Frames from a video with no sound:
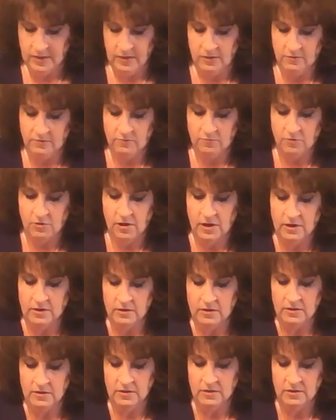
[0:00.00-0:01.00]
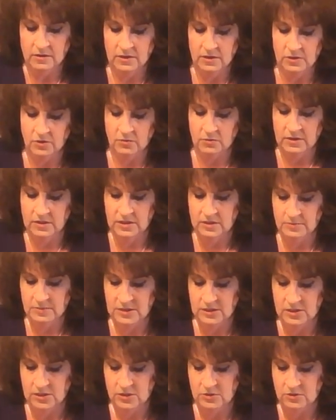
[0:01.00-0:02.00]
of water. You don't want it to be
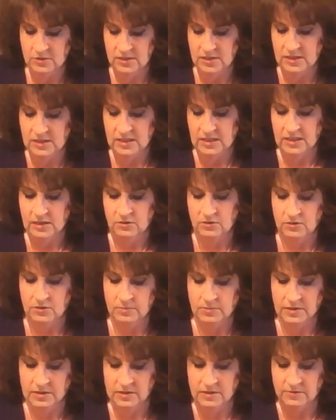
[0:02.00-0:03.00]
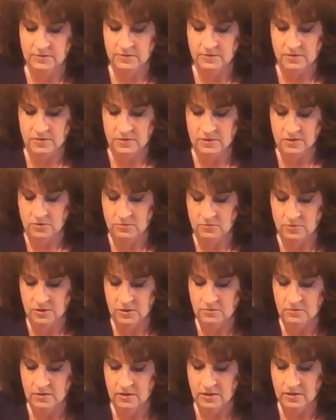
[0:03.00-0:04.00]
too sticky or it'll be difficult to
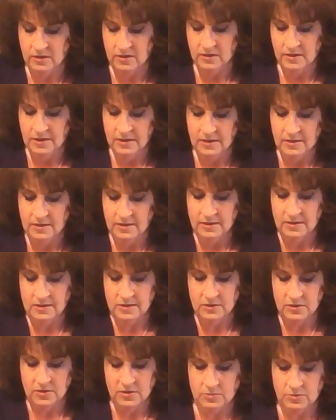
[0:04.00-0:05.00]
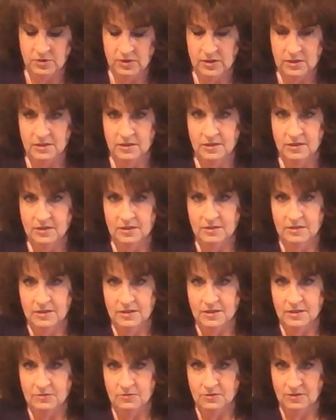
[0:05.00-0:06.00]
work with. So it's pretty good. You can
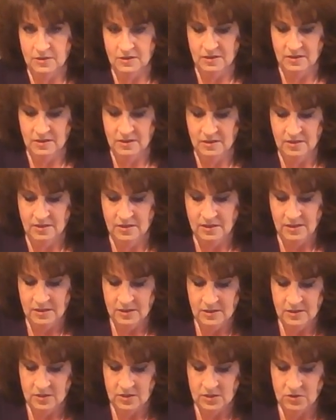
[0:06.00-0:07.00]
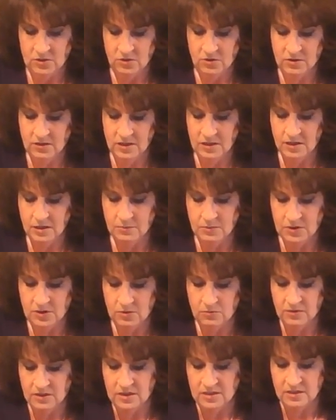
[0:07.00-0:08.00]
see we're stirring it up and you
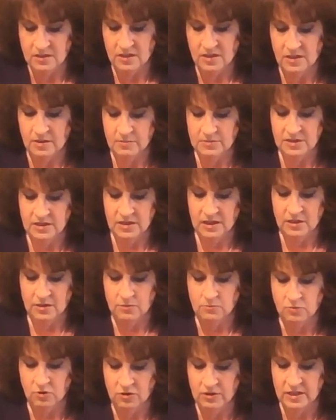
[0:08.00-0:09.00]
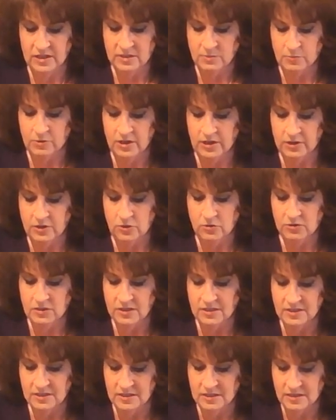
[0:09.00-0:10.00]
want it to clump together, more or less Play-Doh
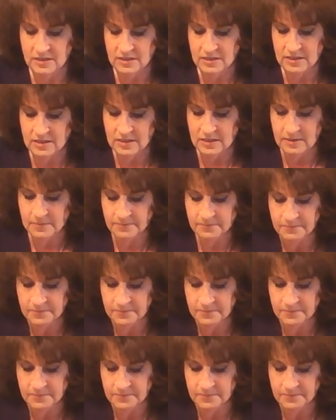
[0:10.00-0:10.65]
consistency.